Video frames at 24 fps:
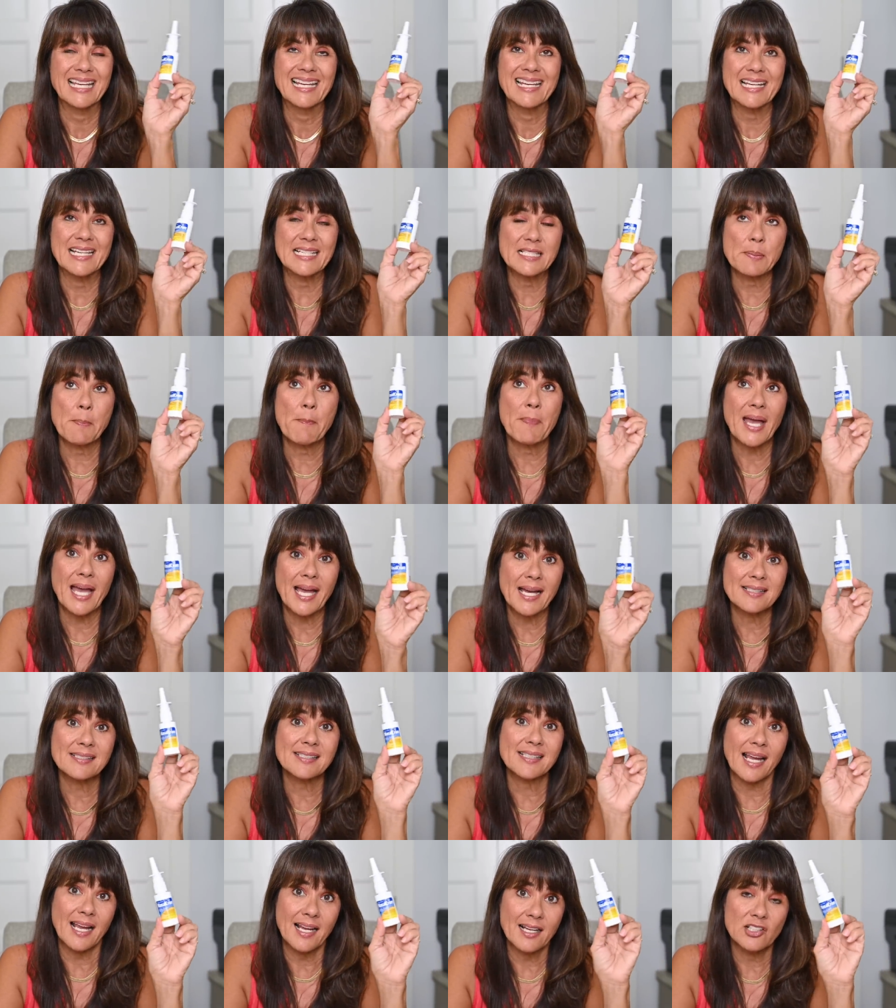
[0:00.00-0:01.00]
it's
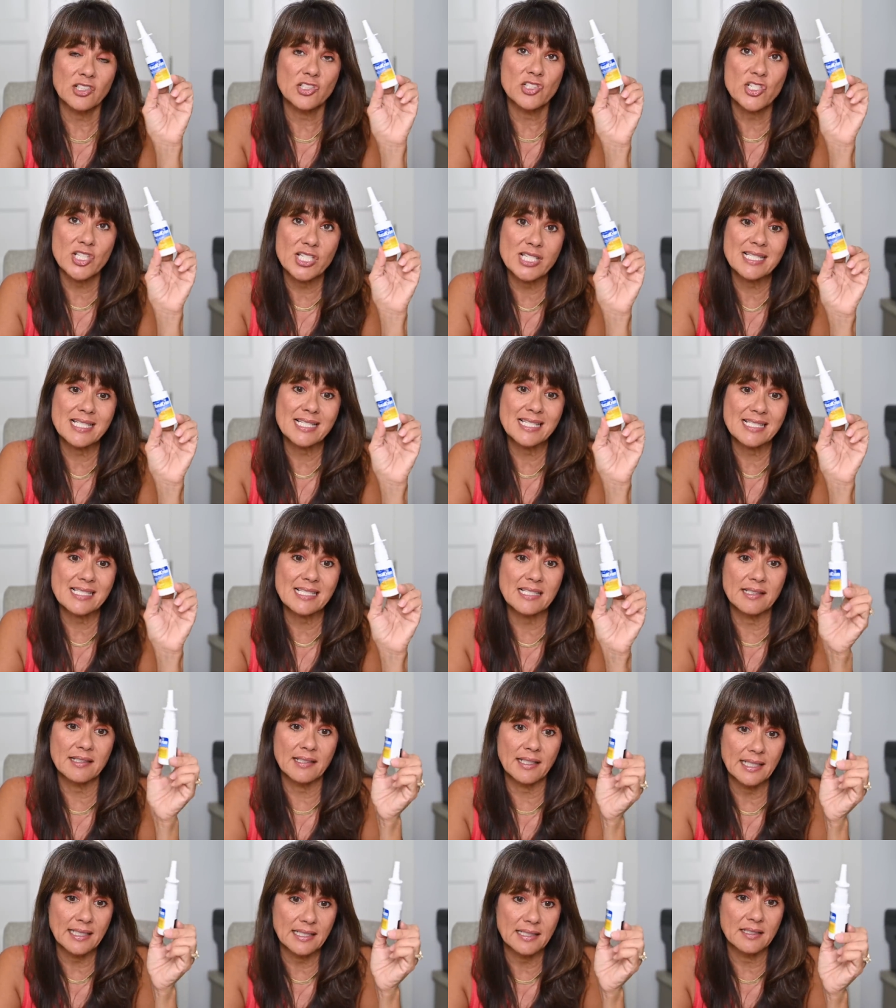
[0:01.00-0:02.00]
past allergy
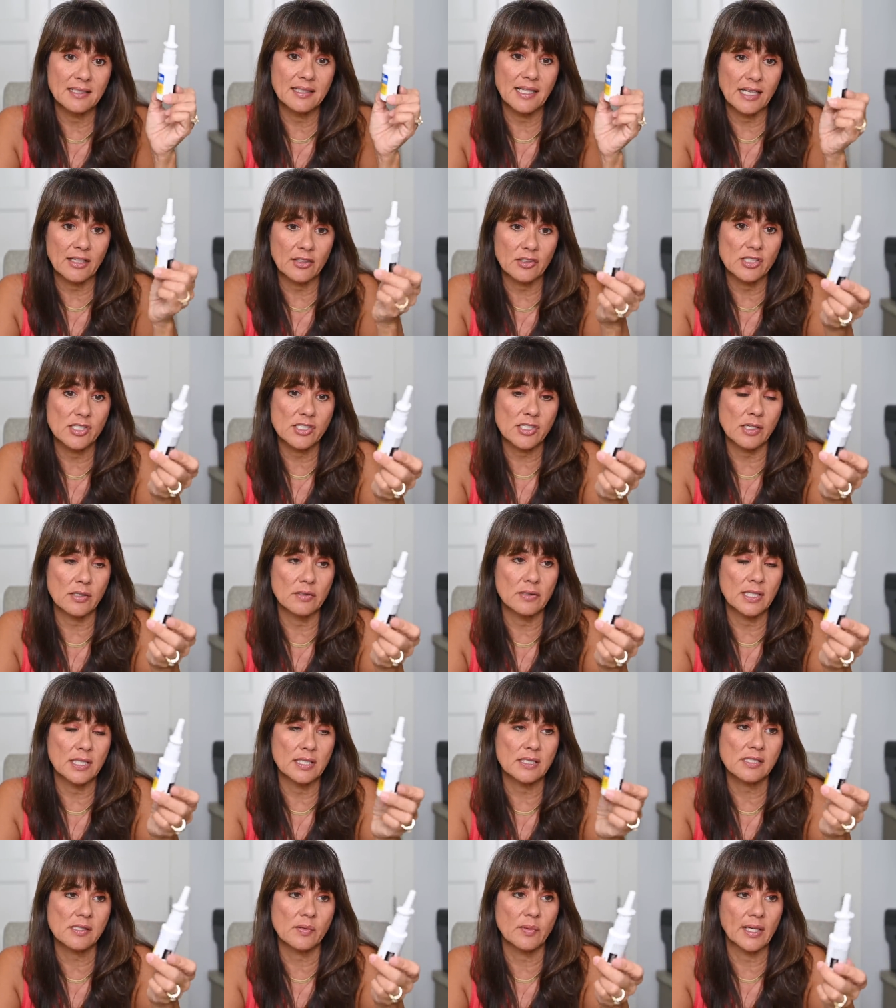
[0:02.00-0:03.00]
season in
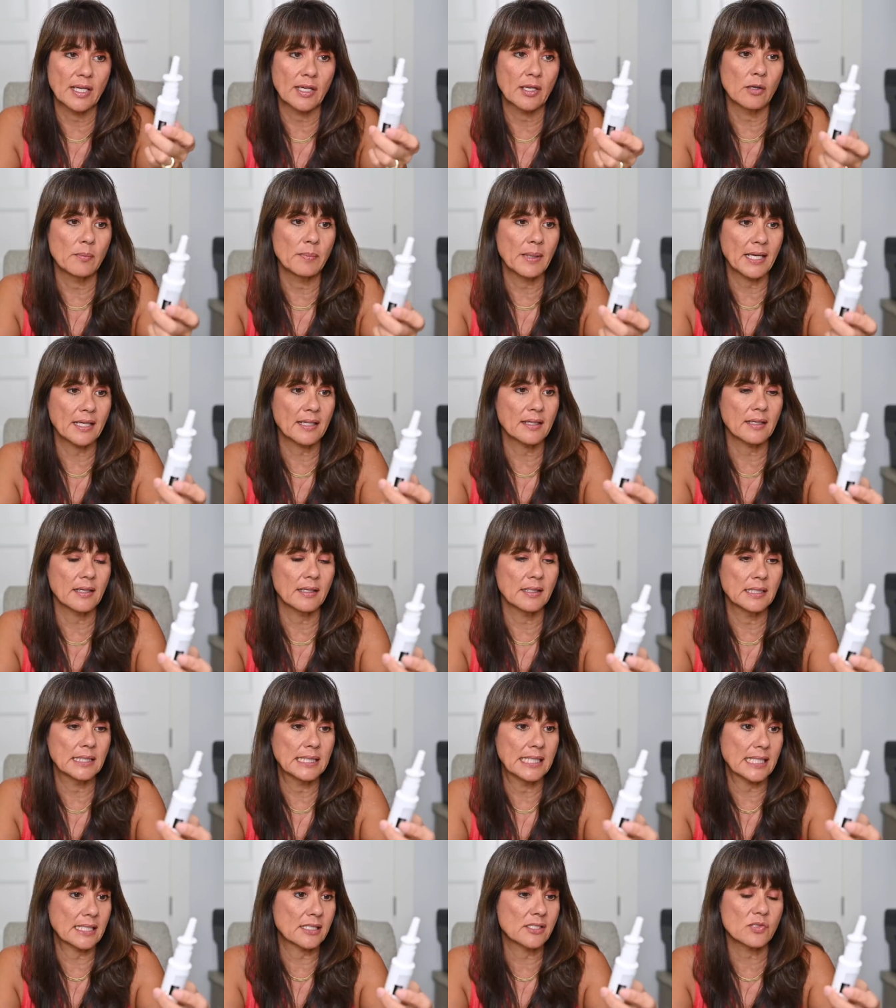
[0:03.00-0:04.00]
Arizona, so when I go back uh,
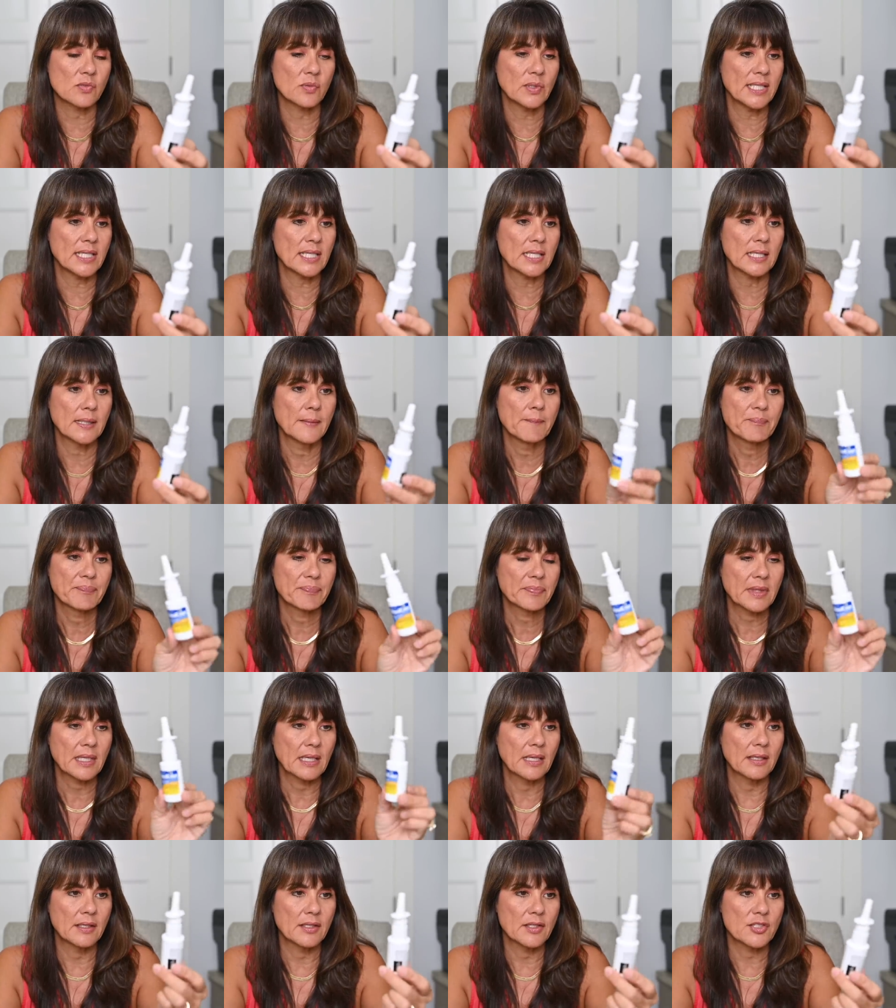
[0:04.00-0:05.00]
next week,
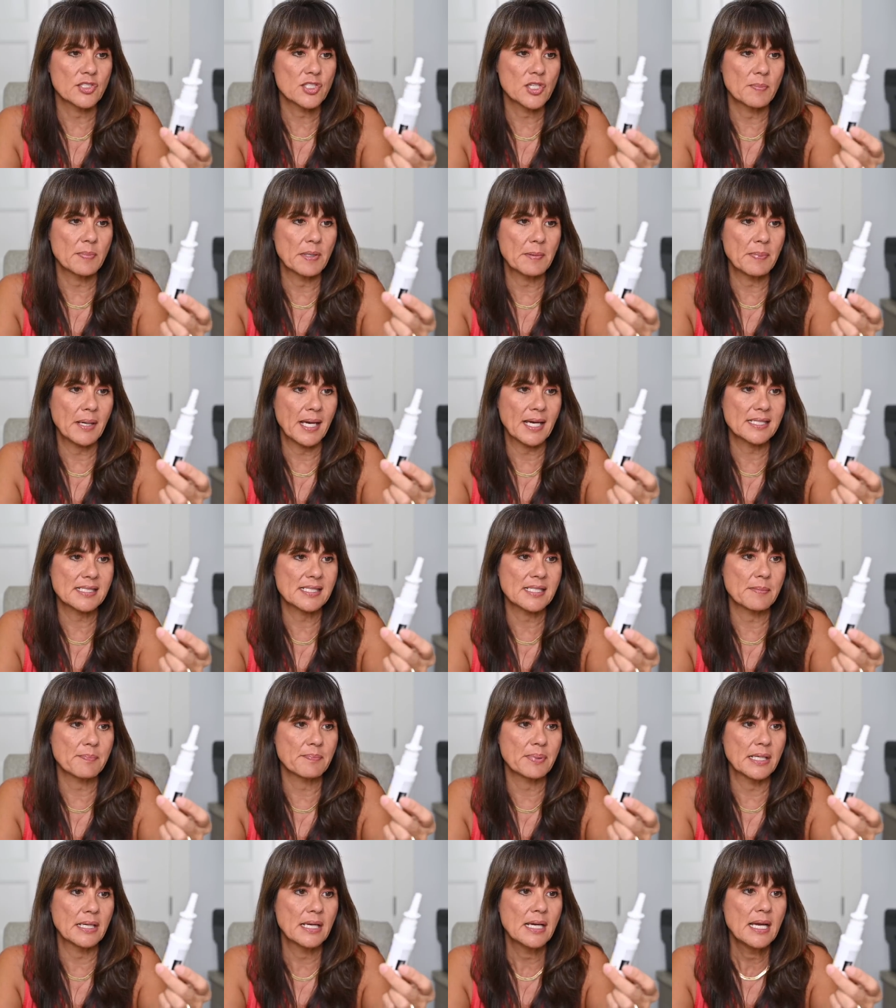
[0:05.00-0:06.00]
uh, it should be past it,
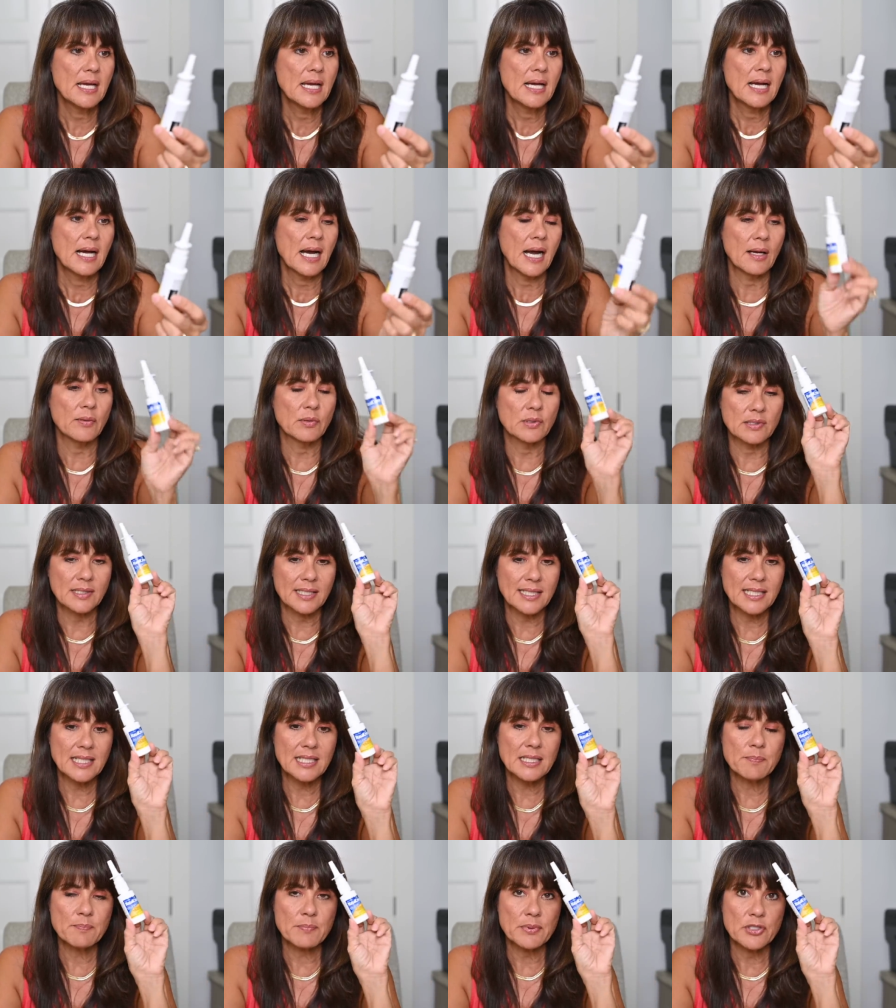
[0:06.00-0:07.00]
but I will
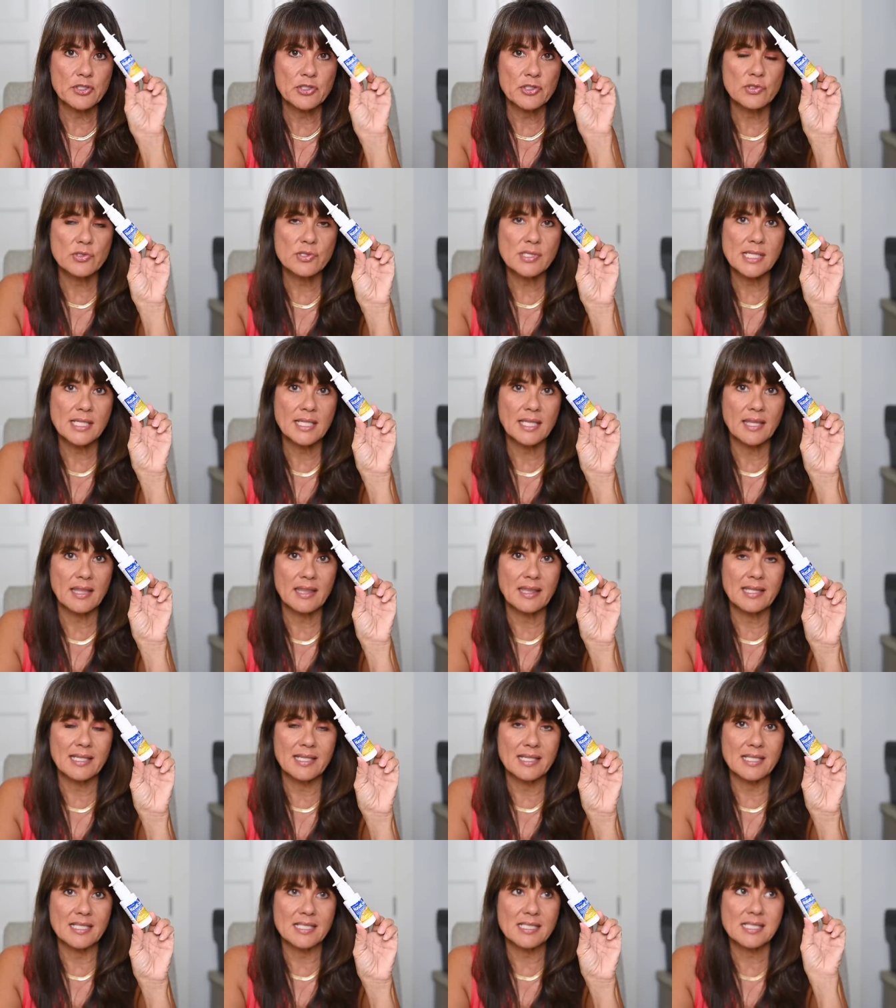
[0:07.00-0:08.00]
keep using
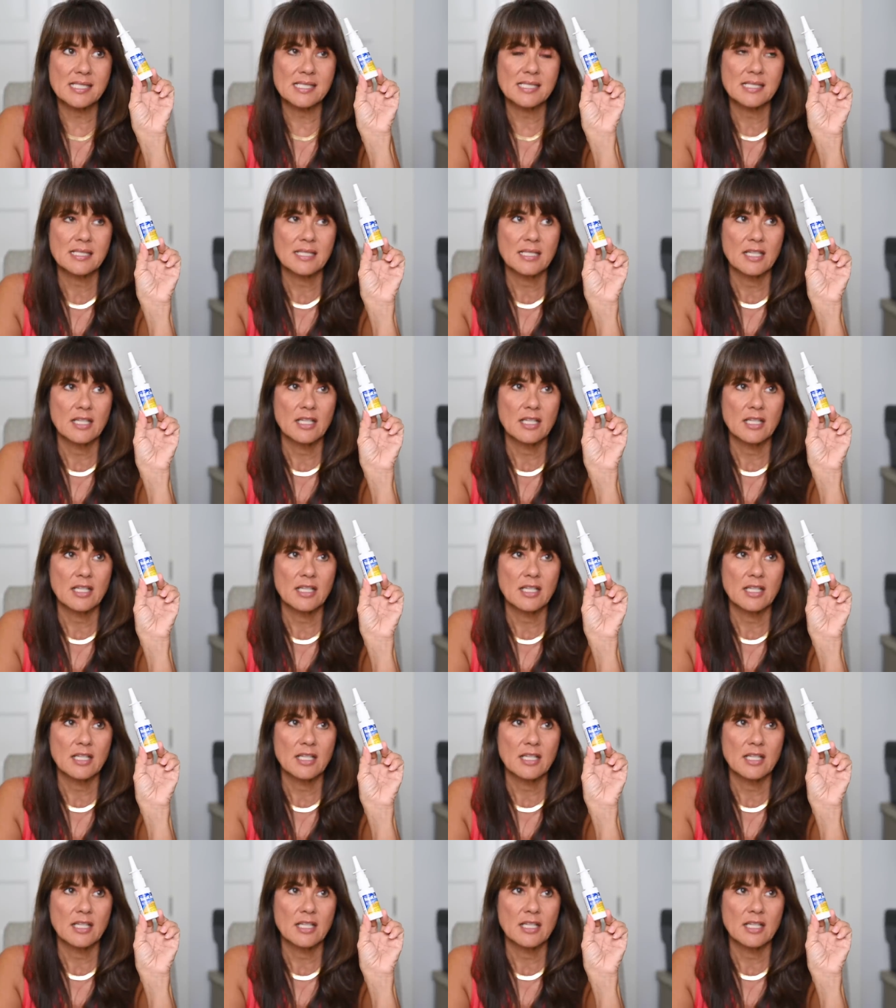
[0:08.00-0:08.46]
this